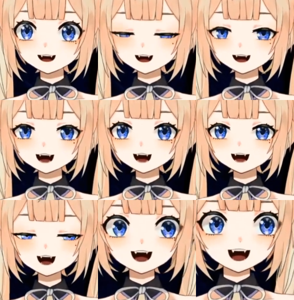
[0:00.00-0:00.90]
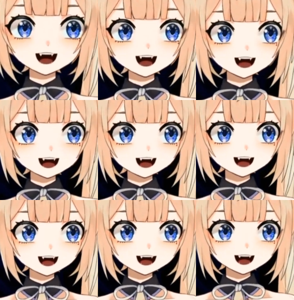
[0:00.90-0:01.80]

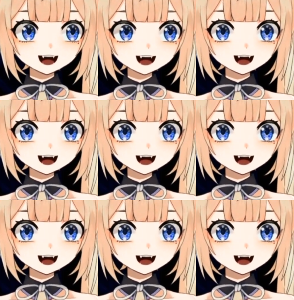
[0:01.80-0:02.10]
Nothing is said.